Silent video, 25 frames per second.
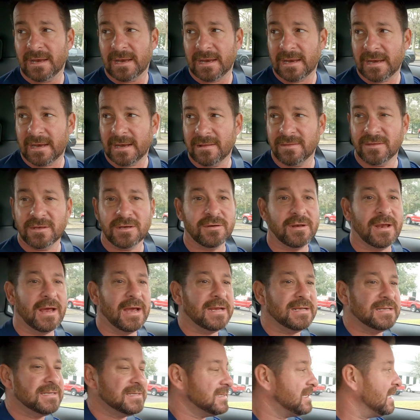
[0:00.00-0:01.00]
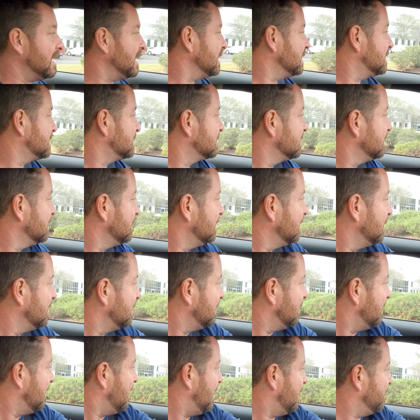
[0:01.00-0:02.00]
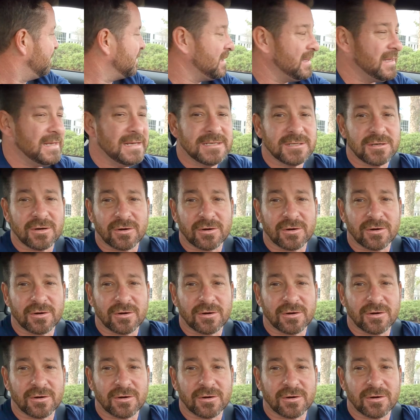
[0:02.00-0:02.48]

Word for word: in the United States. I mean, these